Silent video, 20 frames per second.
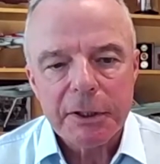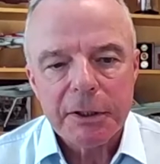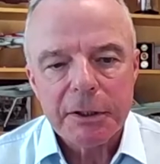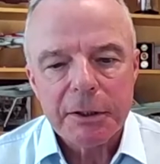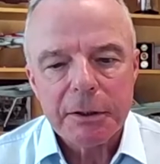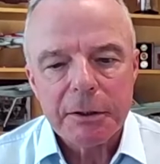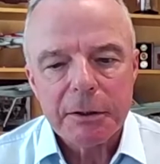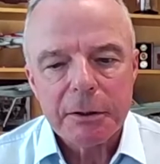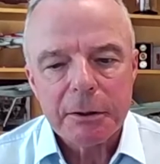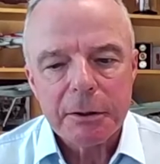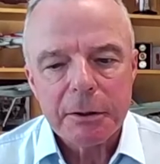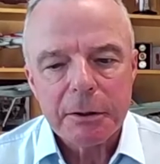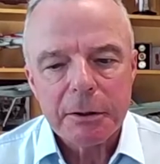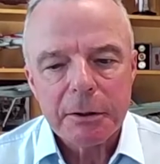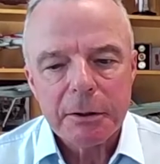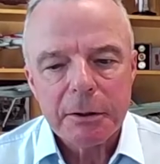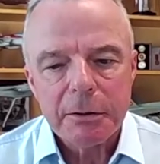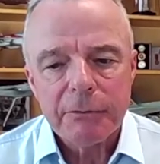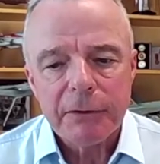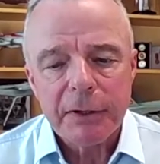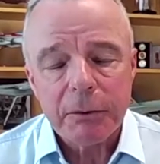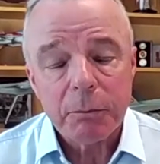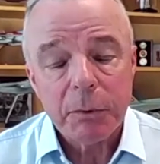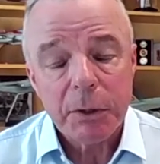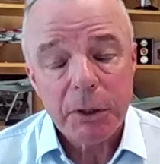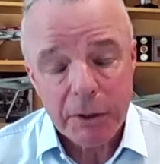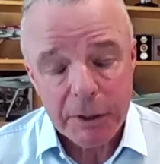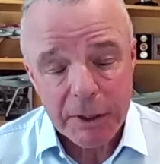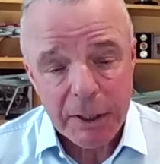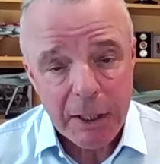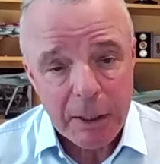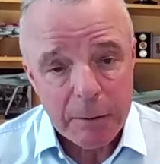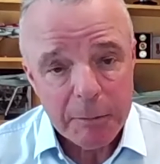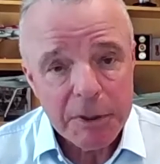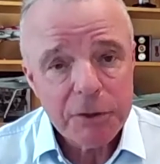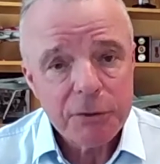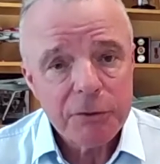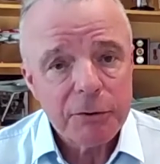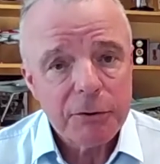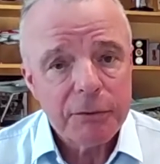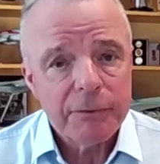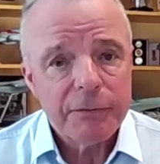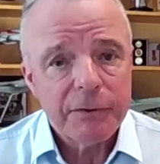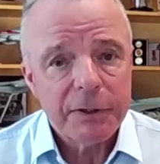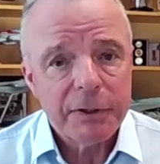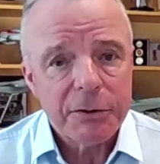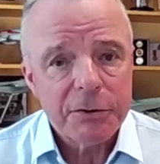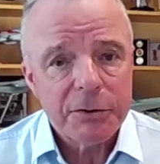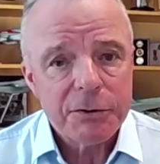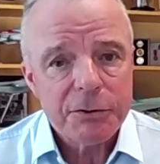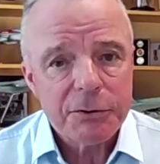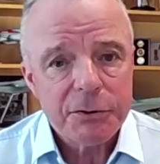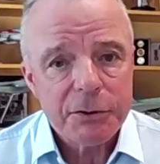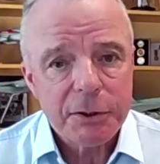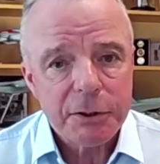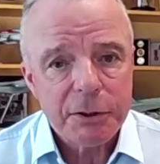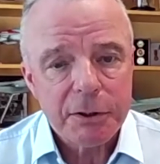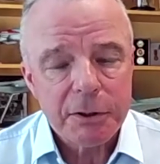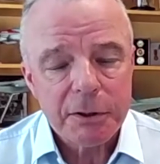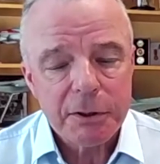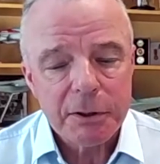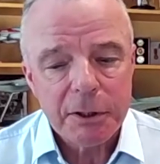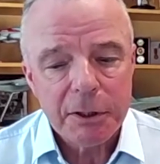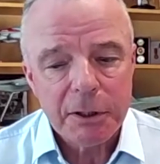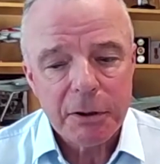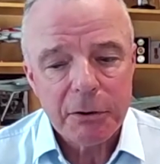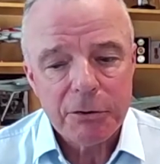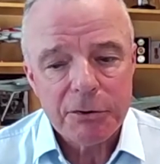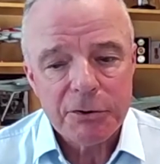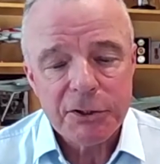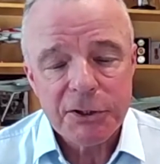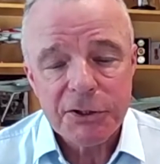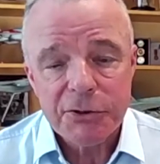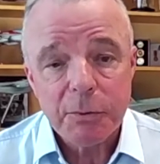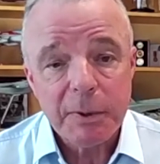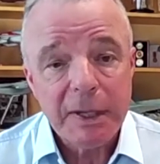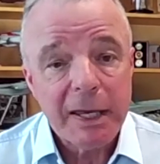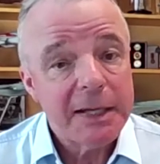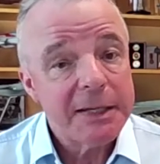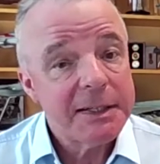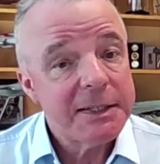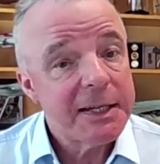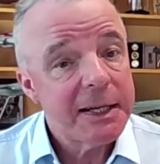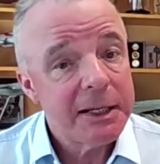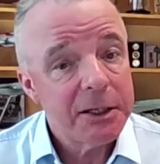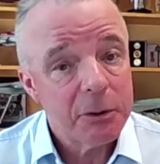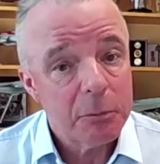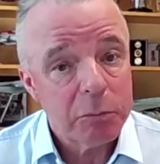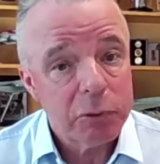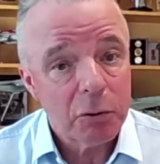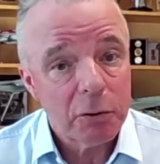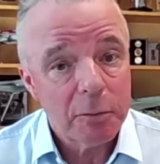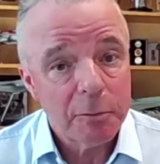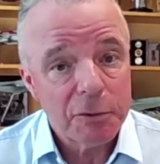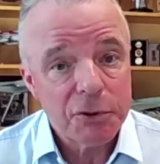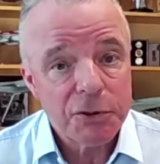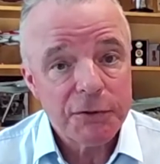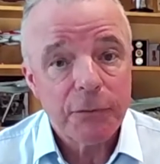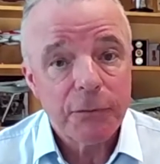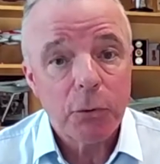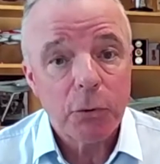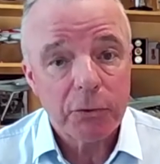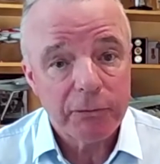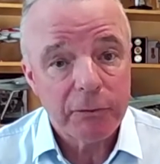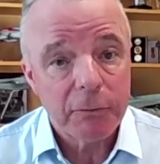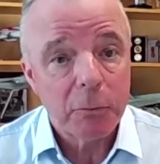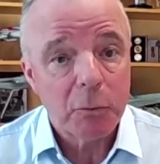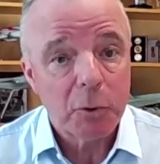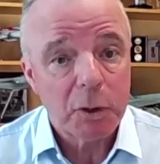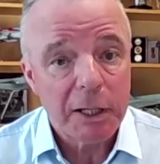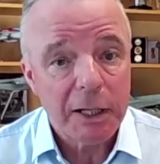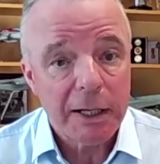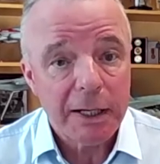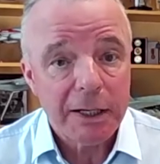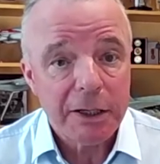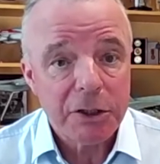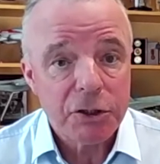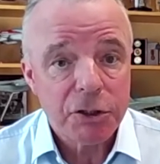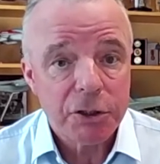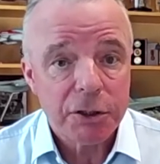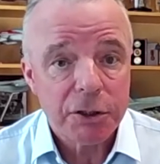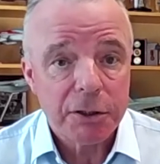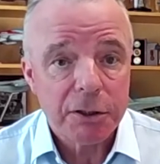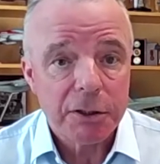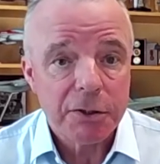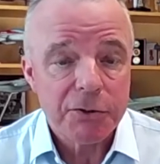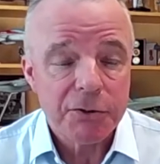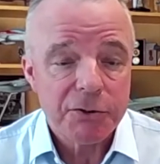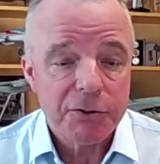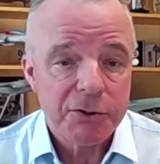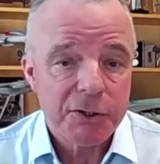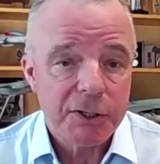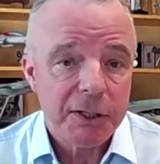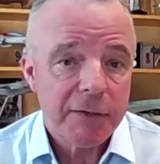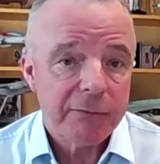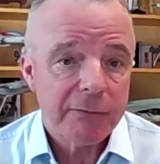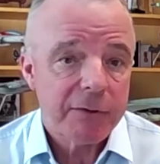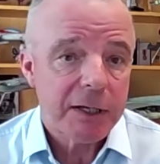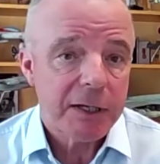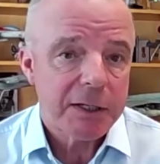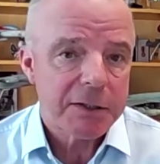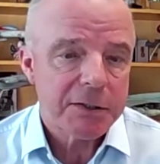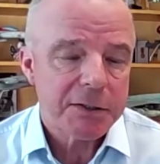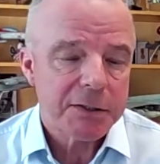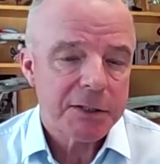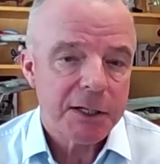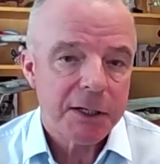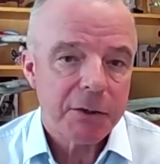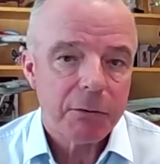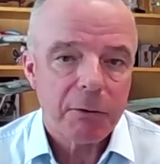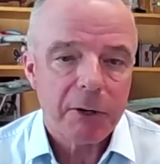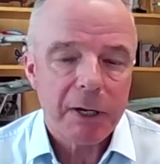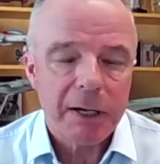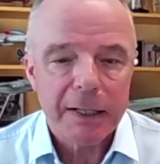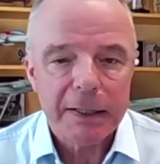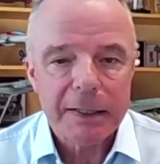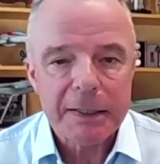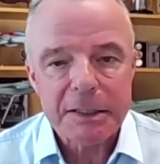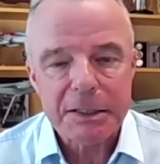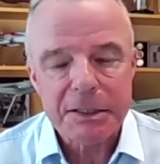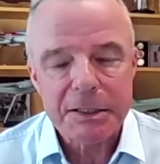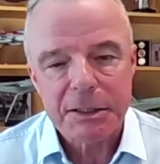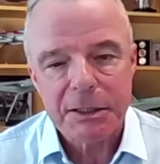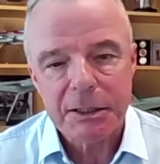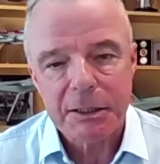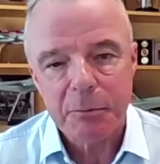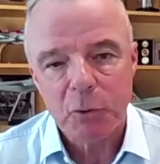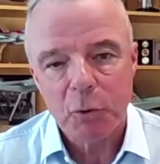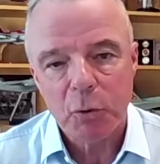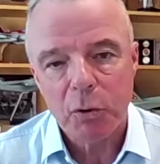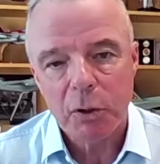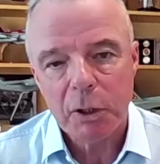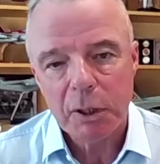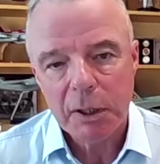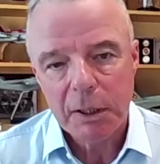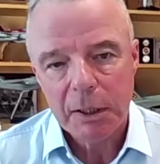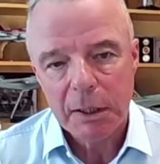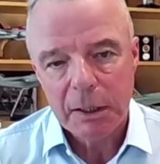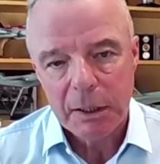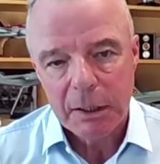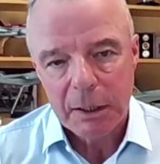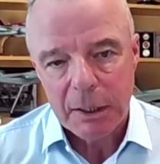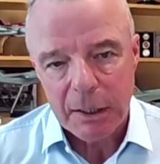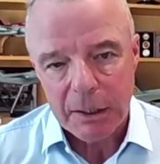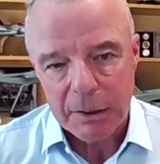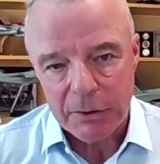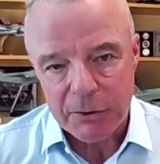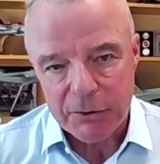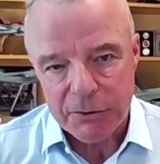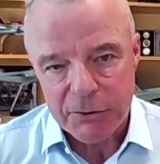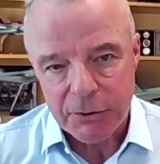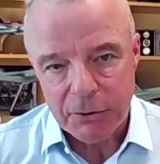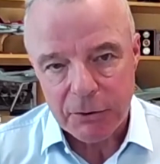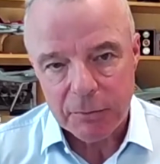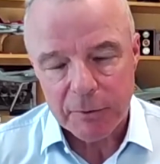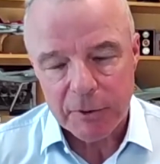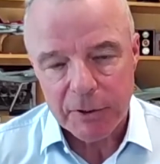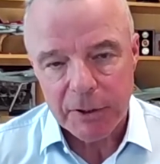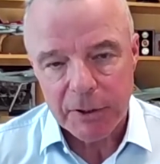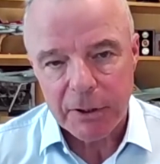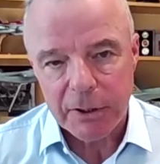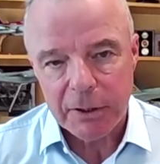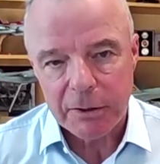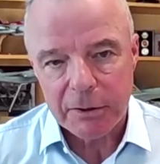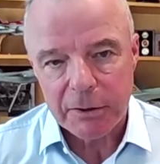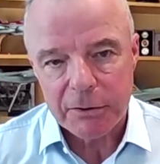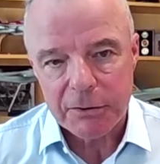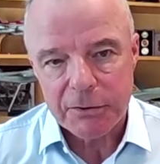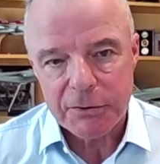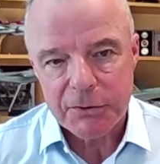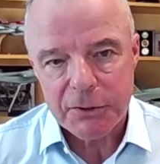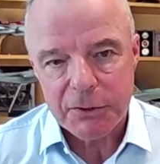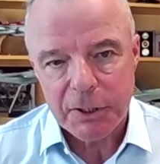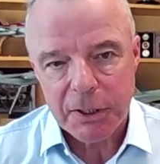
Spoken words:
And in fact, when I came into Defence, we had 10 deployments. 4 of them were large. And as you say, Afghanistan, Iraq, East Timor, and the Solomon Islands.